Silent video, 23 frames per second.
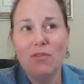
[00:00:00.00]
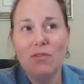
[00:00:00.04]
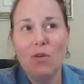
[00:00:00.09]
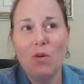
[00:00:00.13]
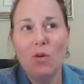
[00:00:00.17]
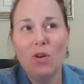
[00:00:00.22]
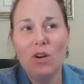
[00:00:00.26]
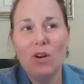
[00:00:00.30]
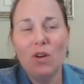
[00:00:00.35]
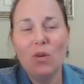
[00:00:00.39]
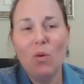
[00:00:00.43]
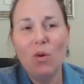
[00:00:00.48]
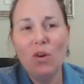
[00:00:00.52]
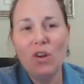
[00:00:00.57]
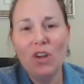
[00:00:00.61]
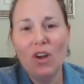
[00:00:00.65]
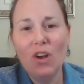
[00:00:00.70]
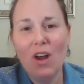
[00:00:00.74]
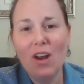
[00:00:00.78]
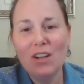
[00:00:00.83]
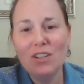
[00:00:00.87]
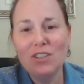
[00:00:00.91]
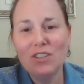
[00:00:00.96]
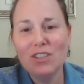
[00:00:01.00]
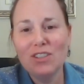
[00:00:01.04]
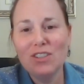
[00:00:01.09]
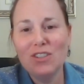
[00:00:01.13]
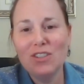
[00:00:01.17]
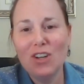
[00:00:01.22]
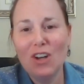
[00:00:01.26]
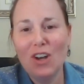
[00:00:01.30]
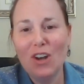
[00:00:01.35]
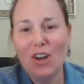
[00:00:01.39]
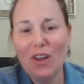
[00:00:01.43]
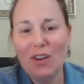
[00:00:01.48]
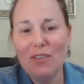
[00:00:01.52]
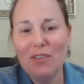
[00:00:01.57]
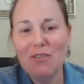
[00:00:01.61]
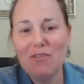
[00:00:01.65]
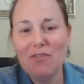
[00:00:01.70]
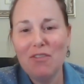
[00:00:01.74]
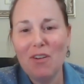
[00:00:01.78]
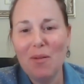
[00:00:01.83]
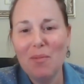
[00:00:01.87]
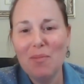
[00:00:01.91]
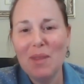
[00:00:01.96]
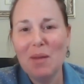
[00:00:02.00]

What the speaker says: for an audiologist to learn from